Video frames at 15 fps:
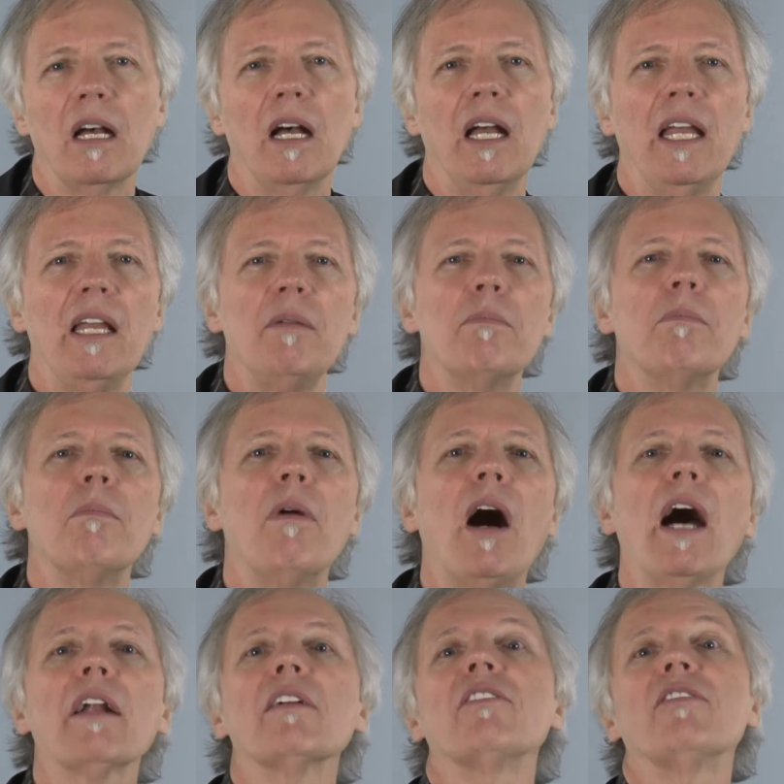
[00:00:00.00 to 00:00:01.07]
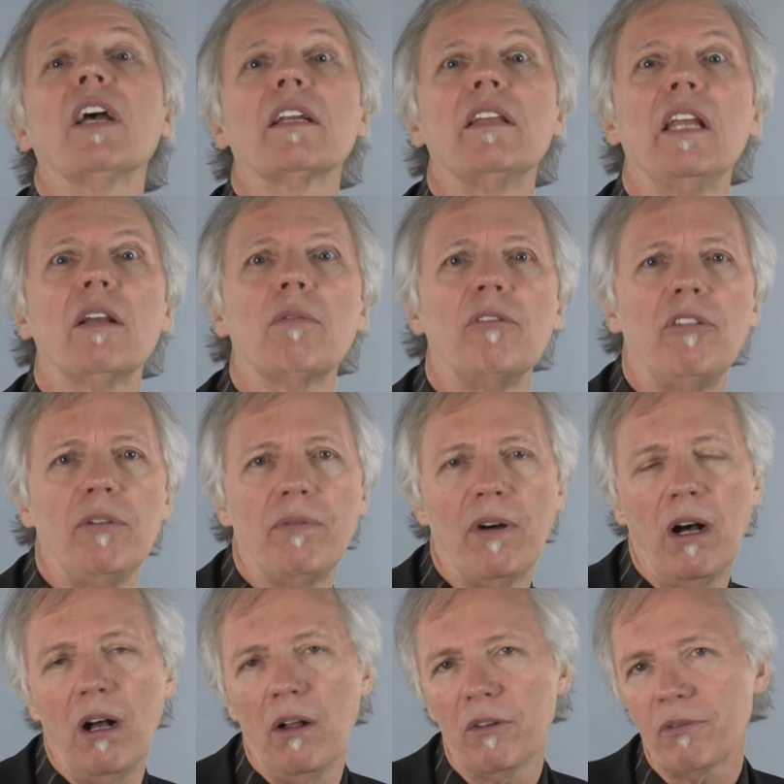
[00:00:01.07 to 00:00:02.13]
a modern technique was
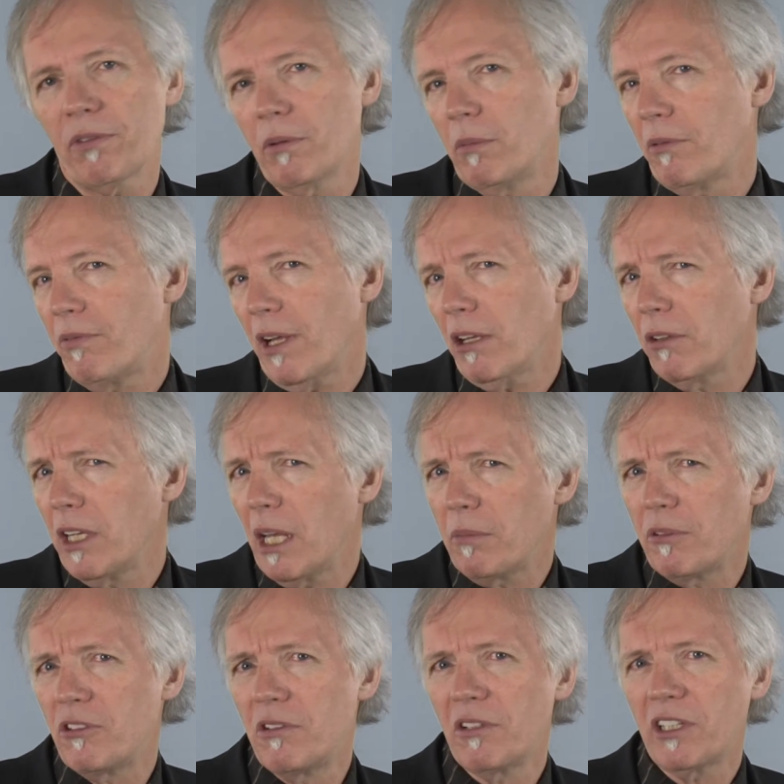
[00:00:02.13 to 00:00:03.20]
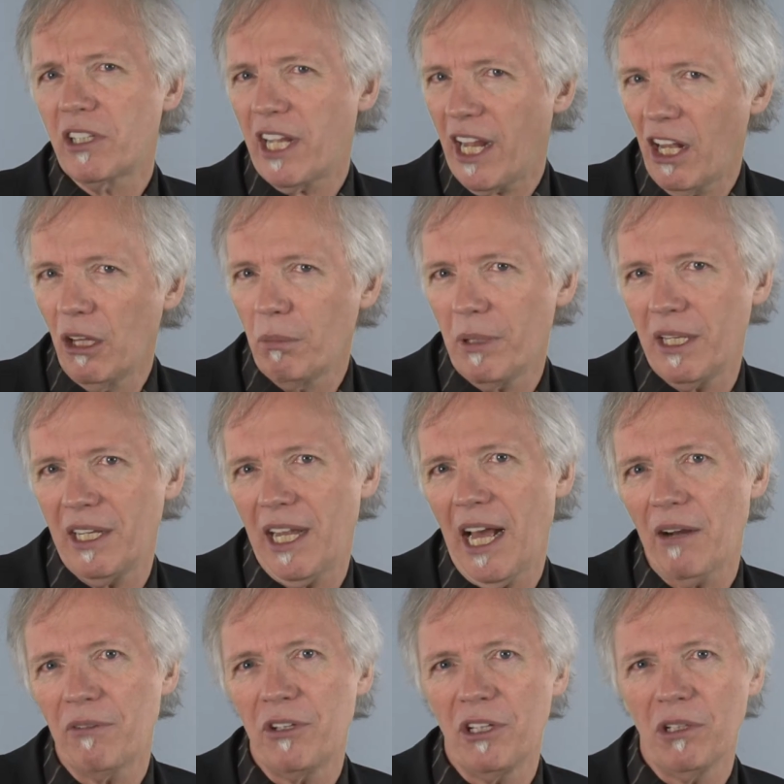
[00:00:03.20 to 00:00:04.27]
evolved from a fellow named Kellman
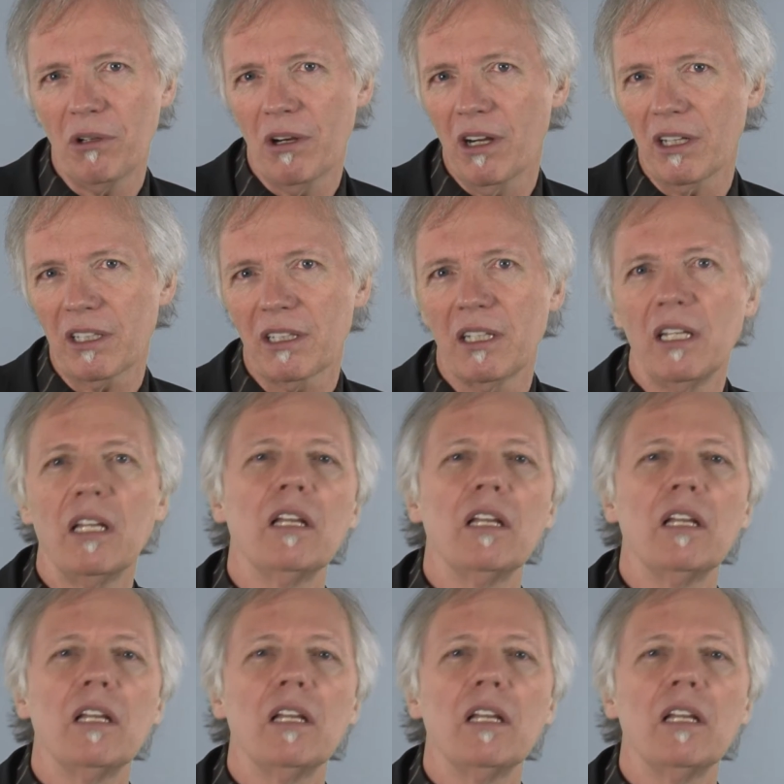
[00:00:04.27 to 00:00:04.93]
out of New York,